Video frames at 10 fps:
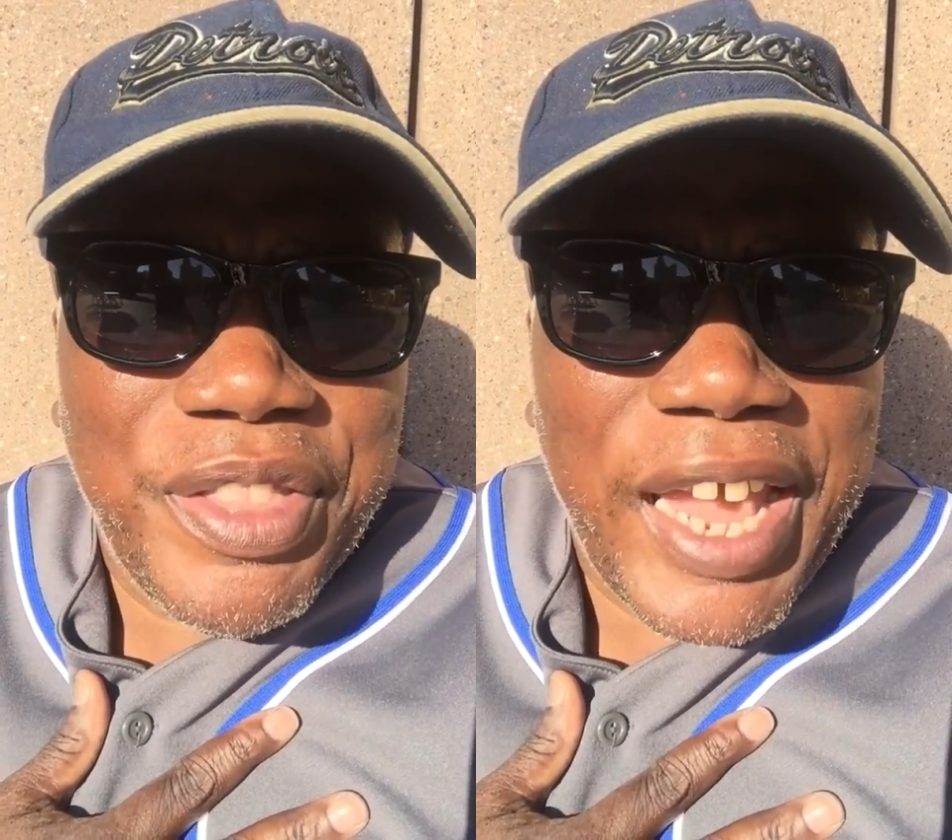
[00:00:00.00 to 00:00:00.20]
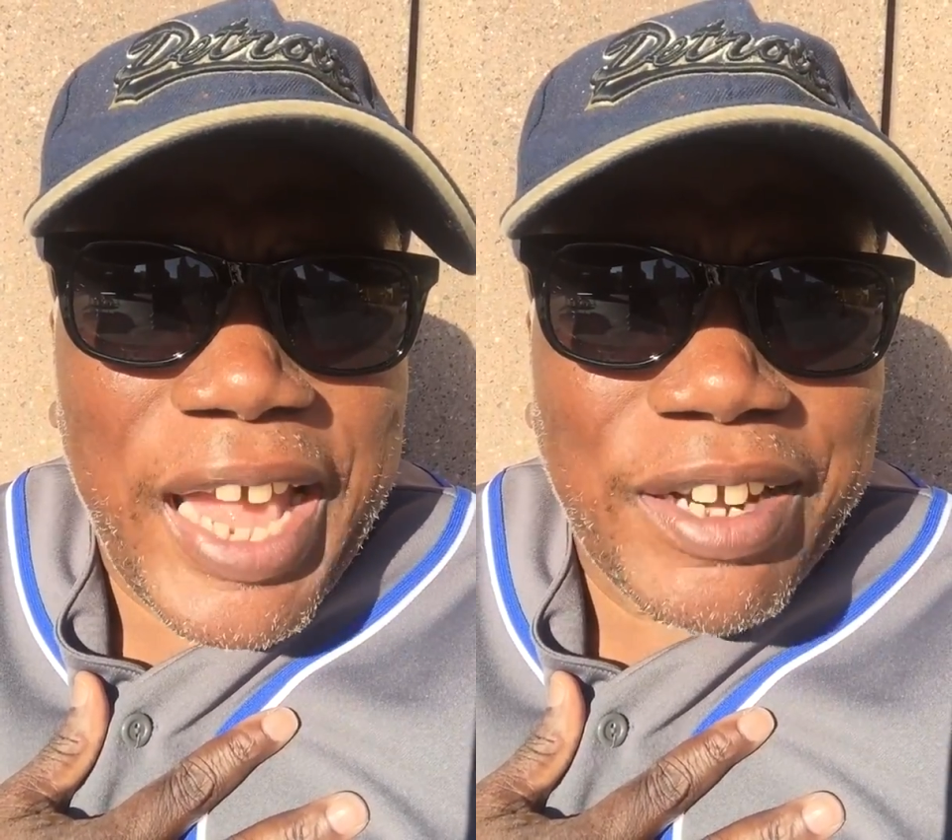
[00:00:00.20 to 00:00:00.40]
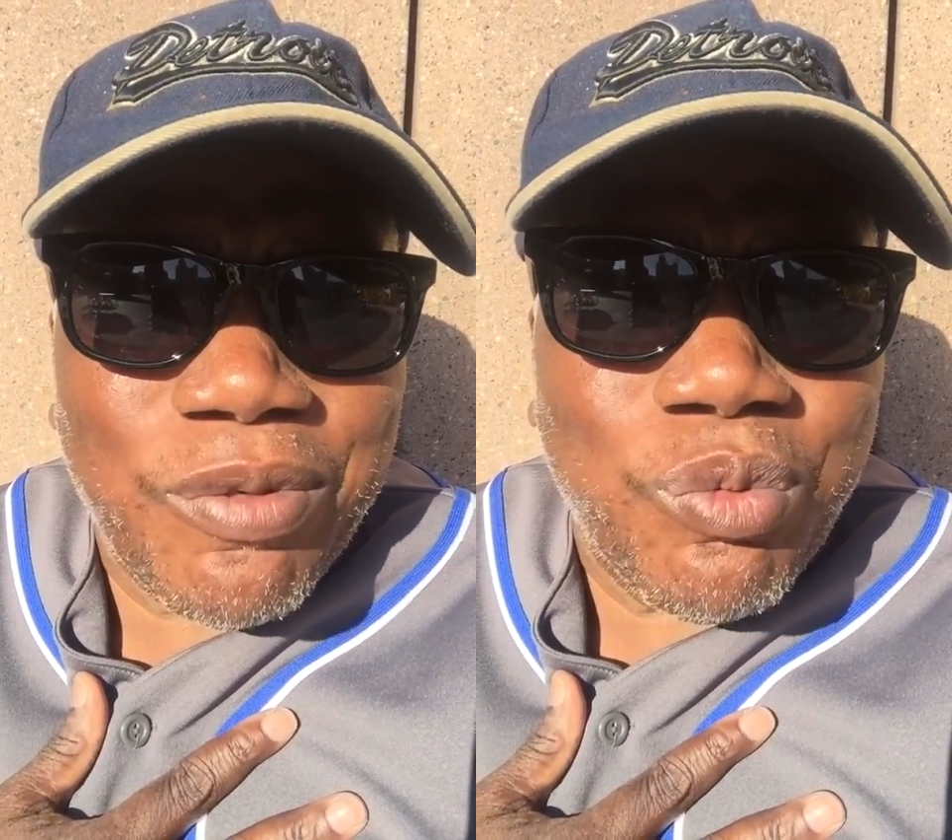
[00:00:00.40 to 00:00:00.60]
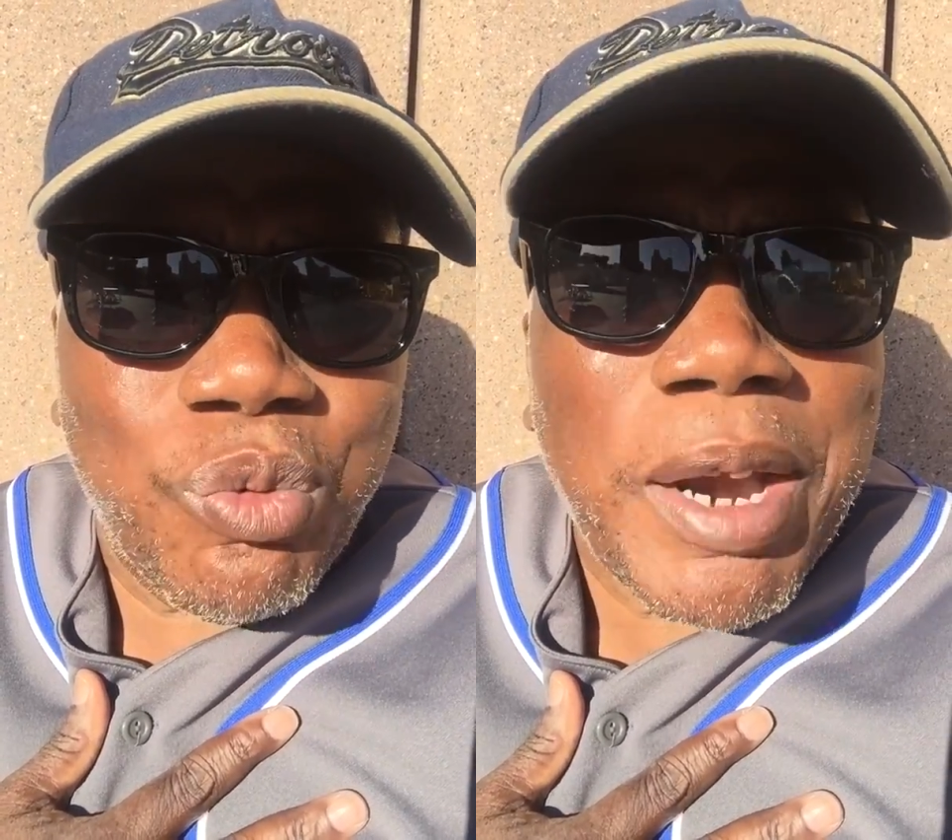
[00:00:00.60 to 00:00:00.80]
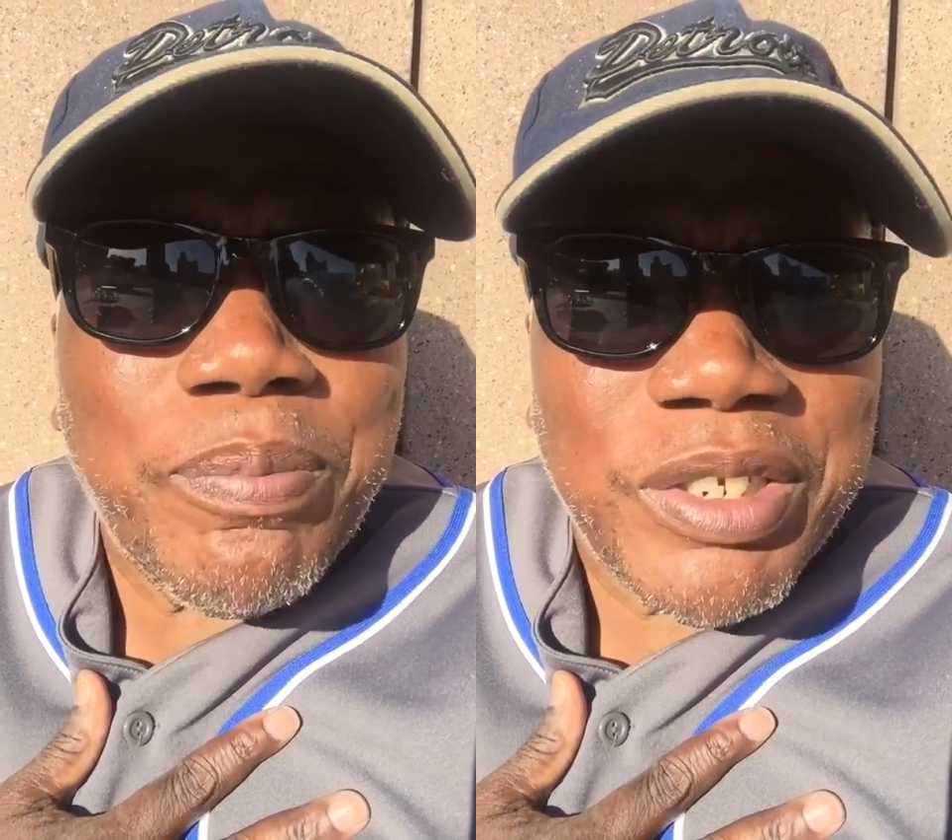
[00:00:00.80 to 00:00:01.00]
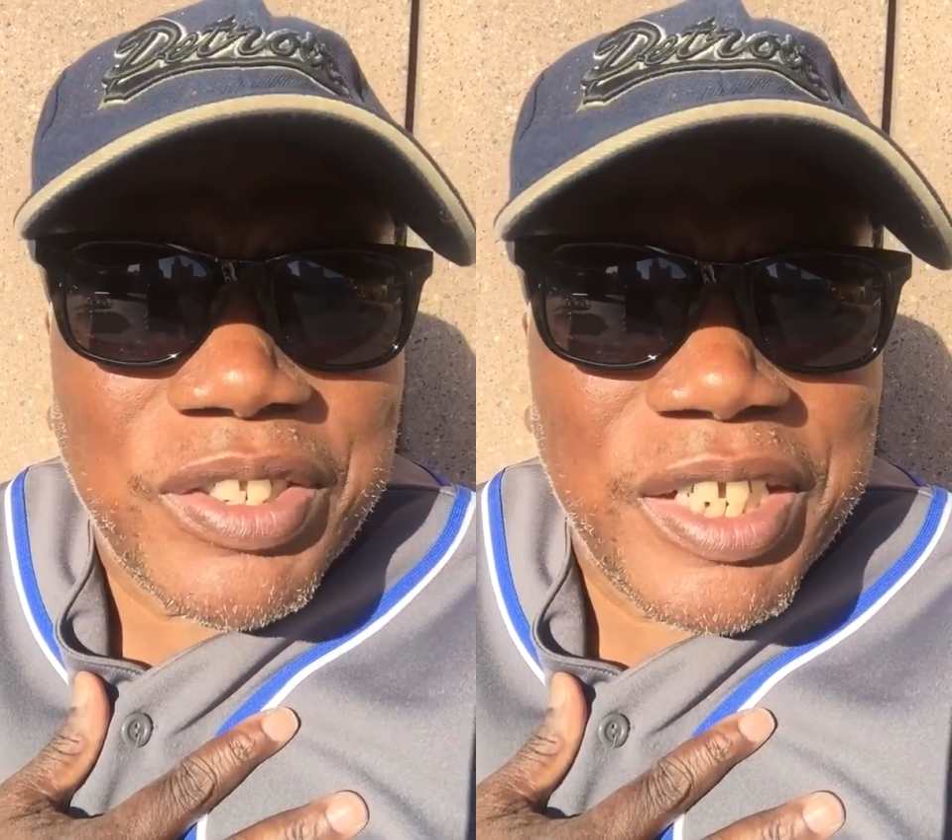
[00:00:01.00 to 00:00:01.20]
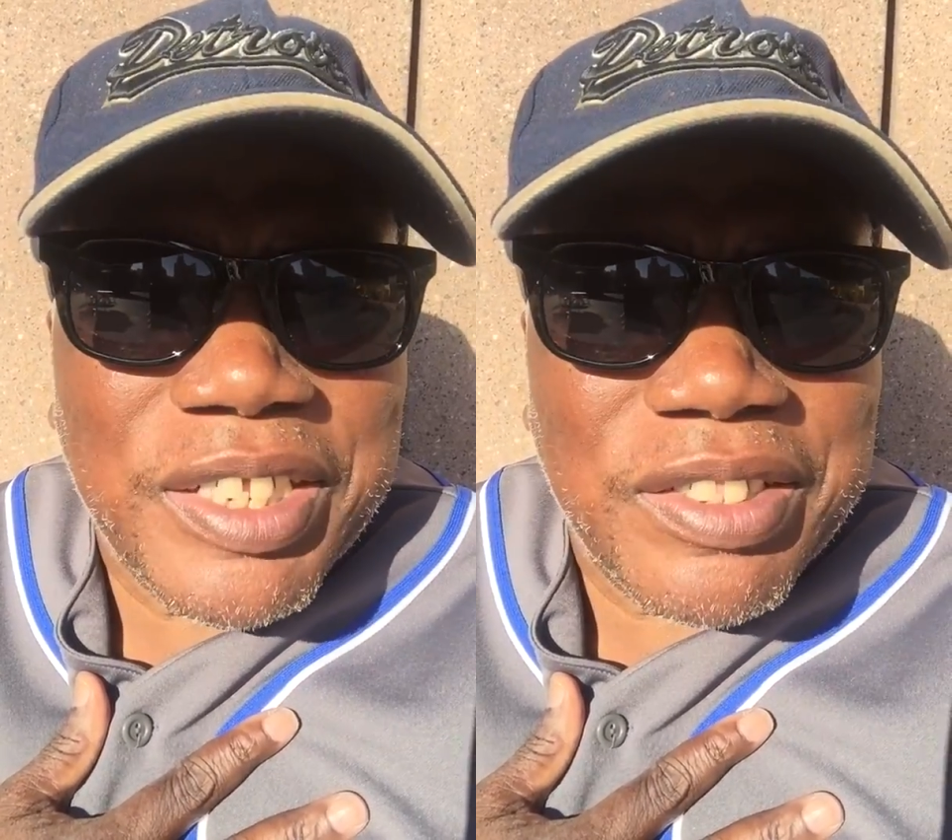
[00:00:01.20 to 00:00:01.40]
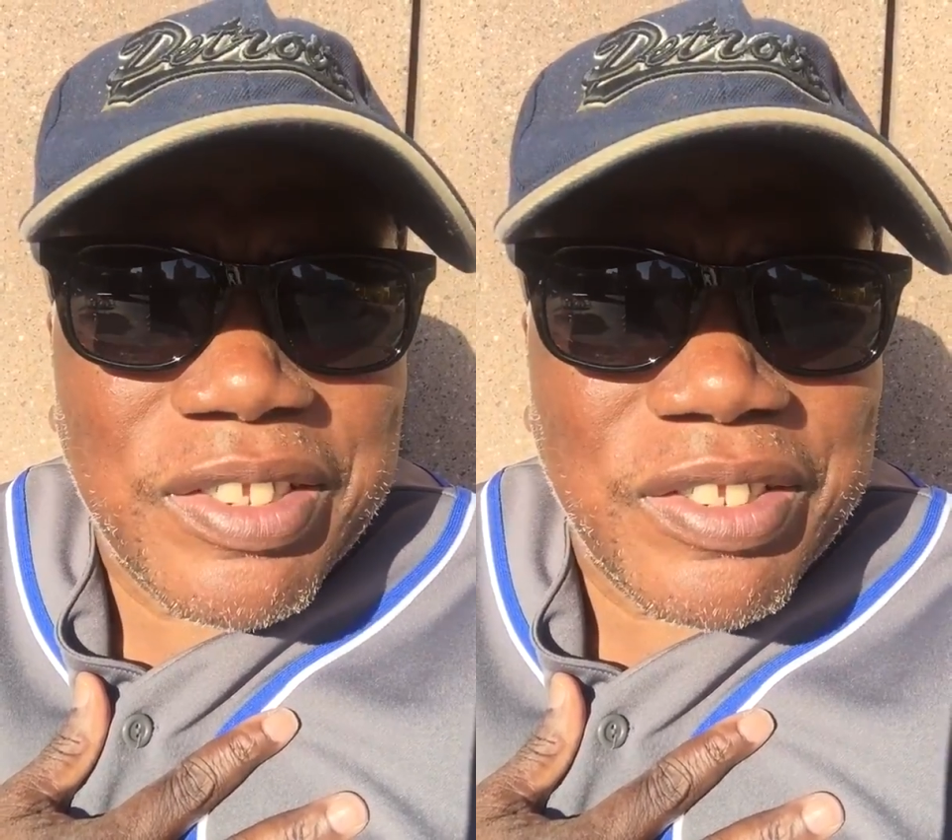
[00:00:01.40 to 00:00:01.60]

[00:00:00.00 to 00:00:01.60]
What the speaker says: that represented the